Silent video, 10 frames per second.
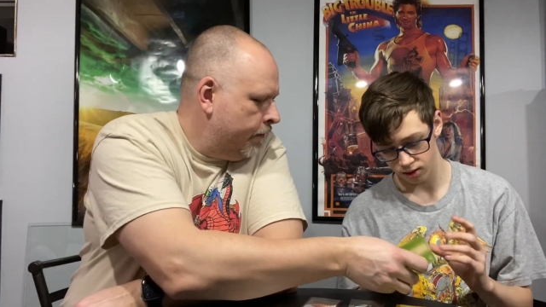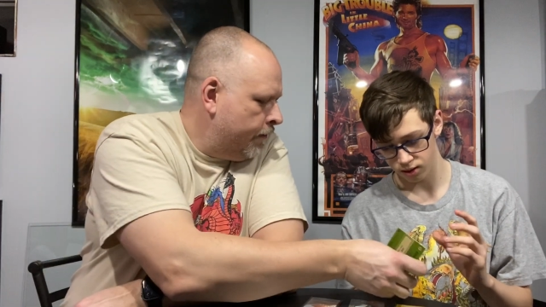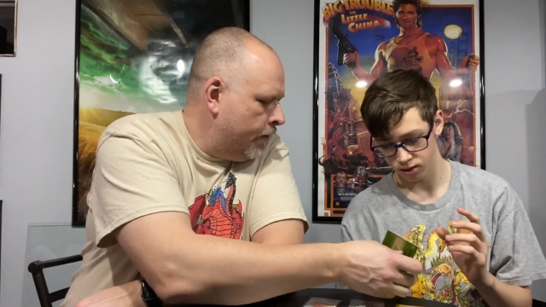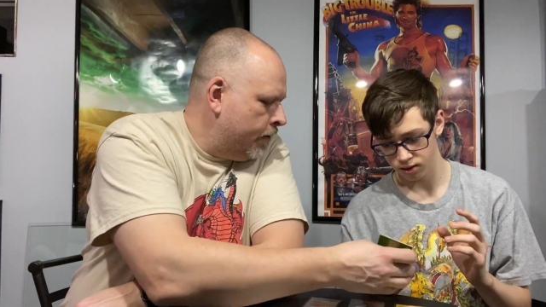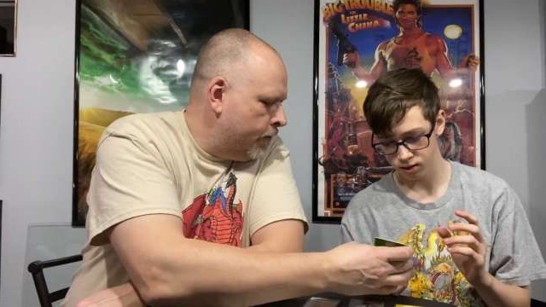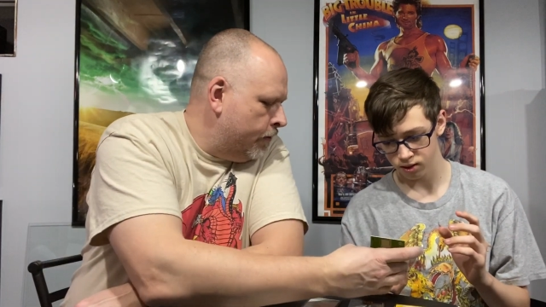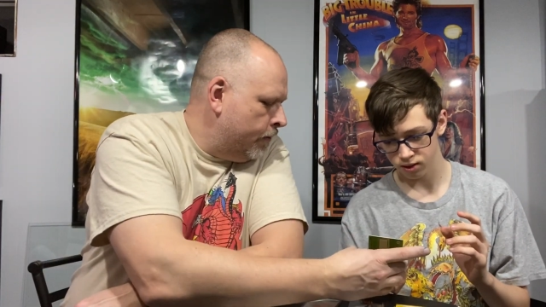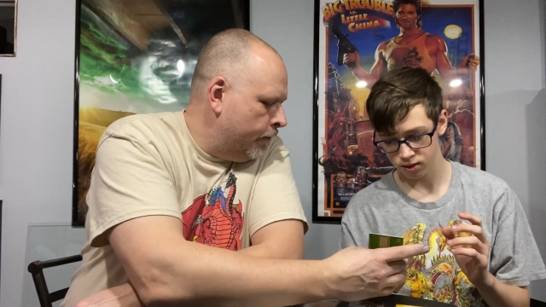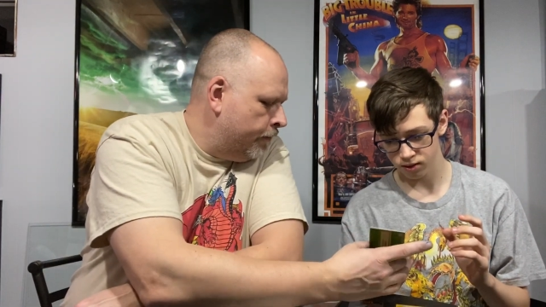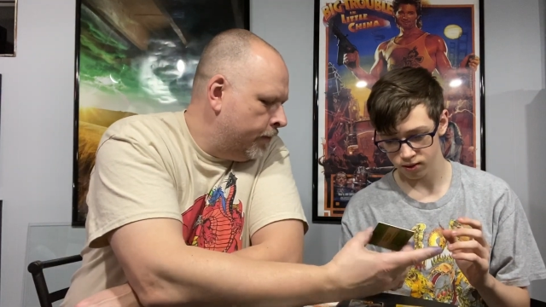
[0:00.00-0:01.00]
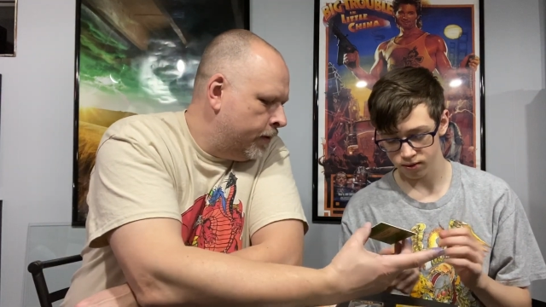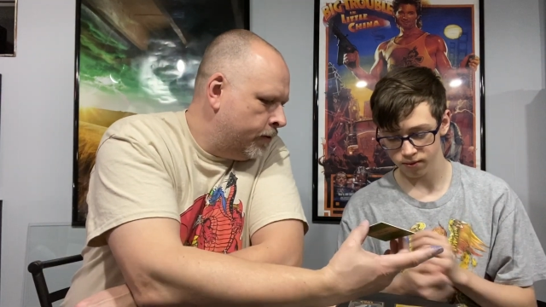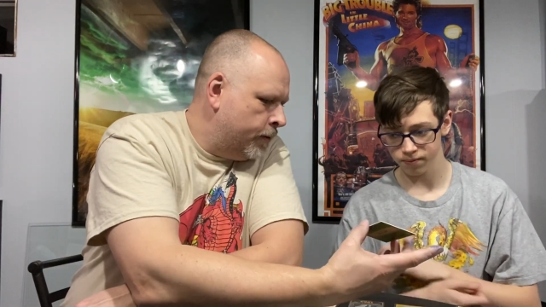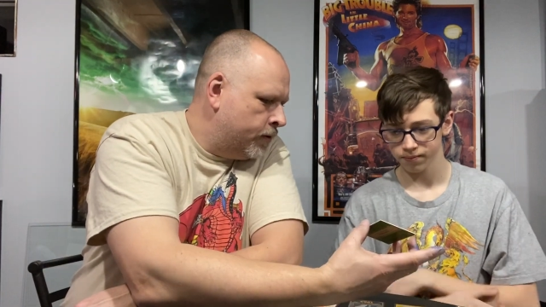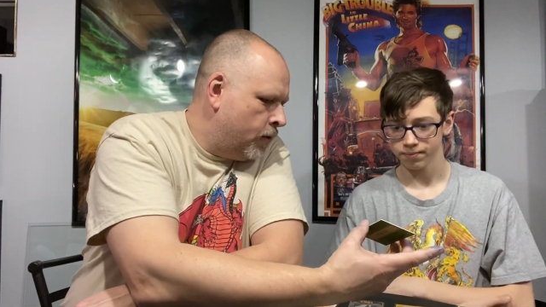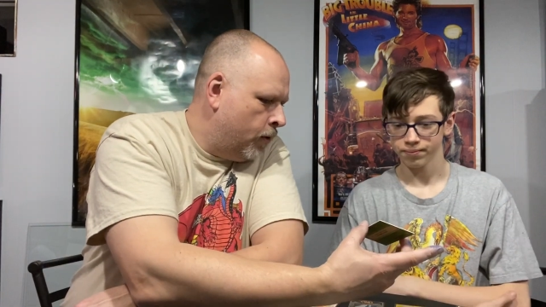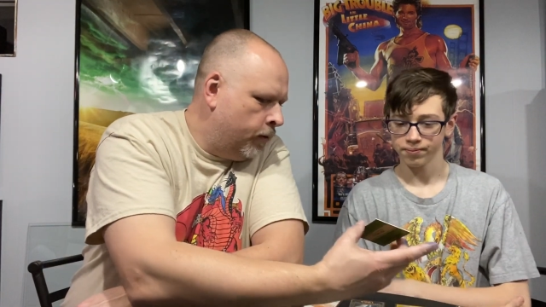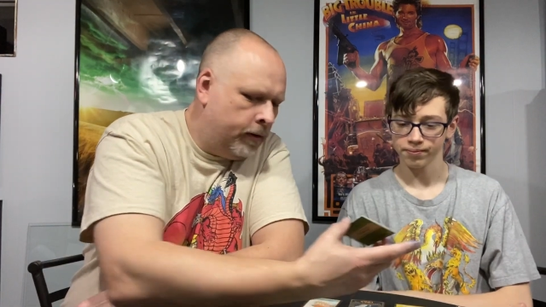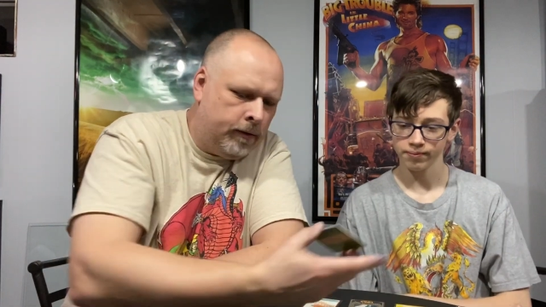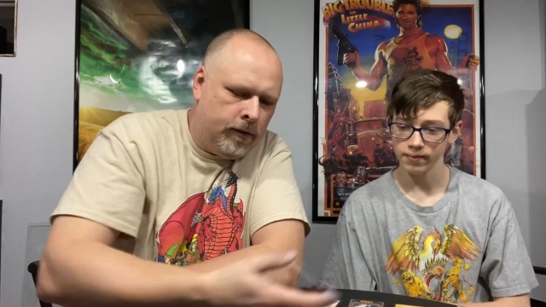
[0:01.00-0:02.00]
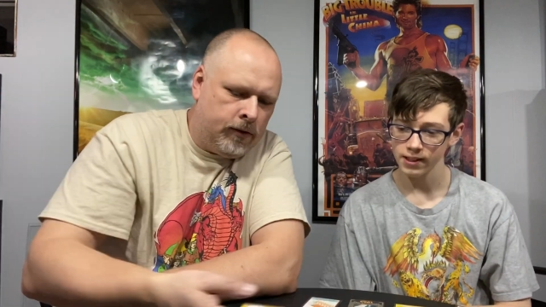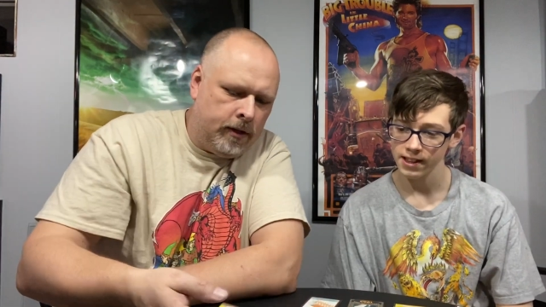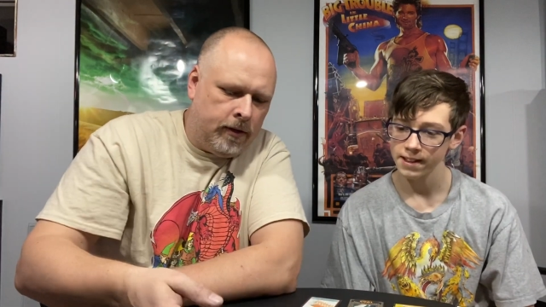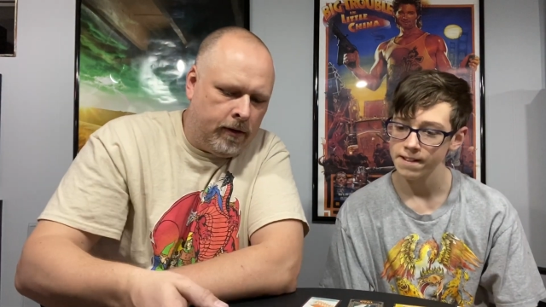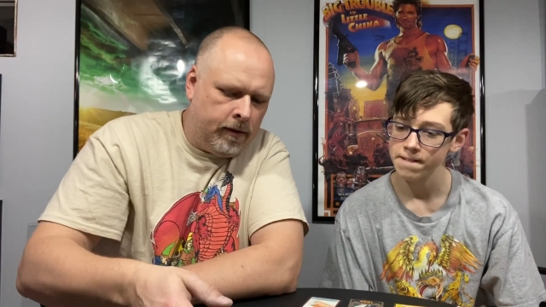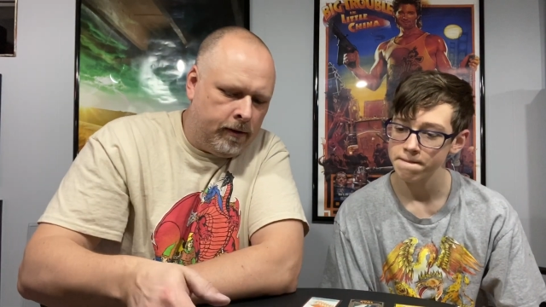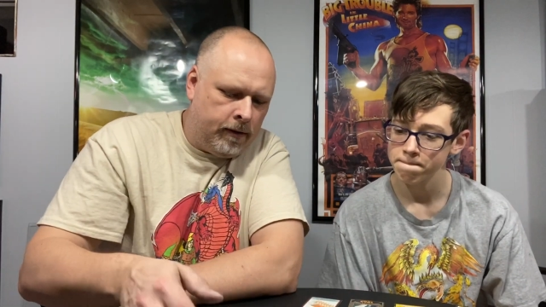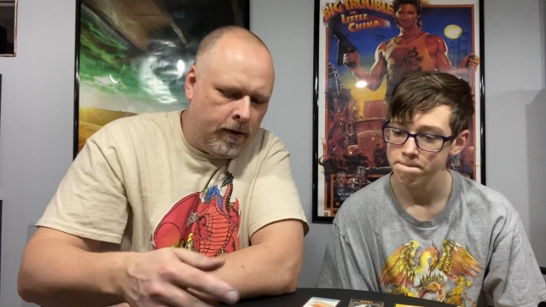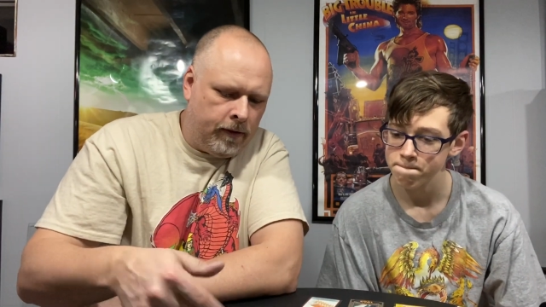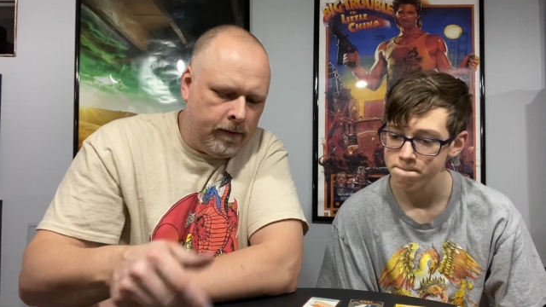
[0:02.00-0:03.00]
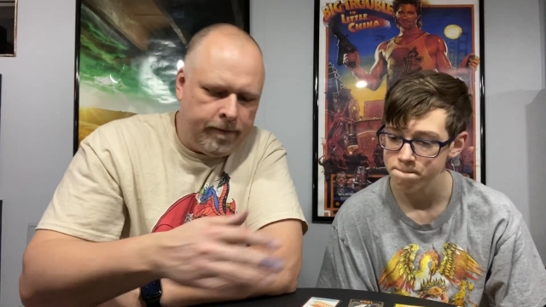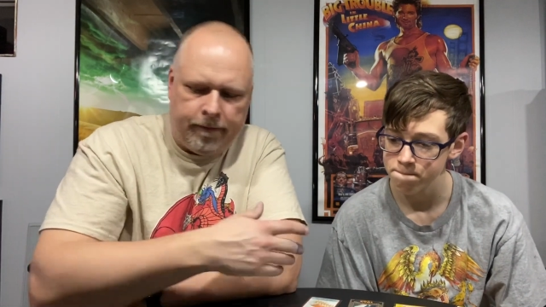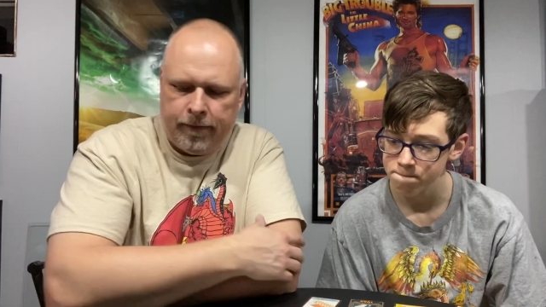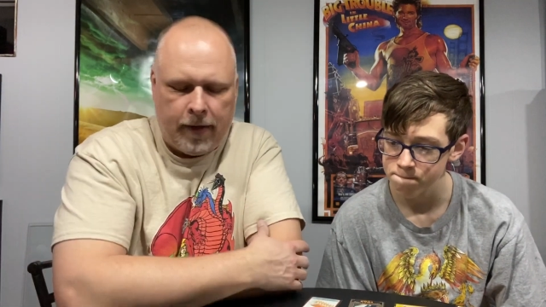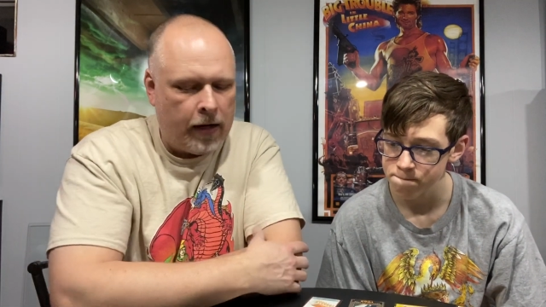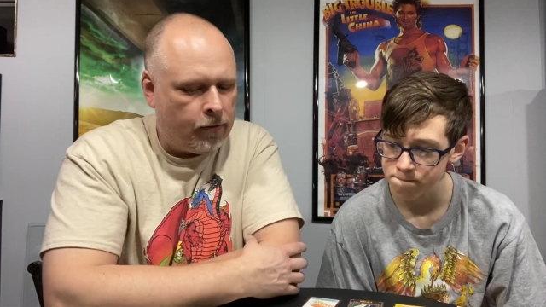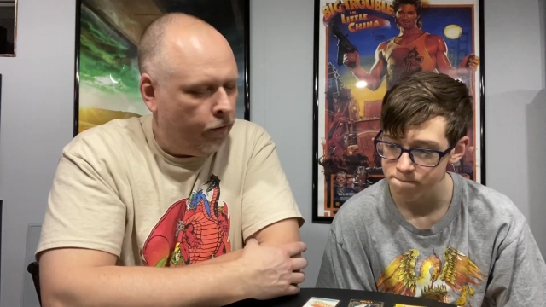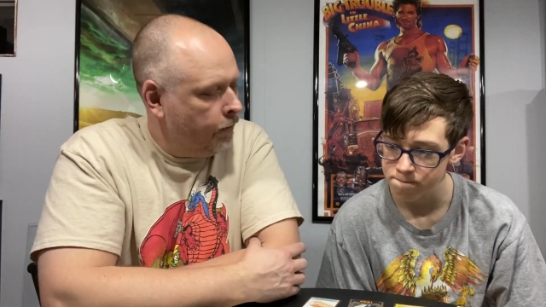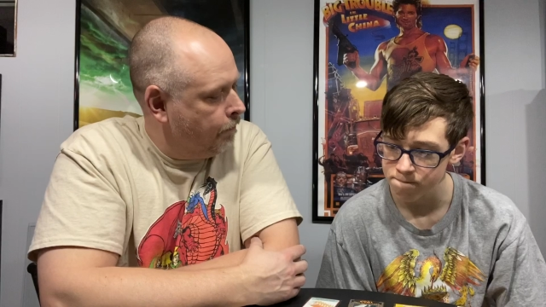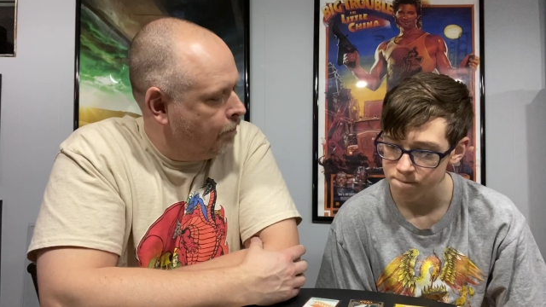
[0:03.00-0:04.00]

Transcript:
Speaker 1: very cool. So it's gold. Usually they're, you know, not gold.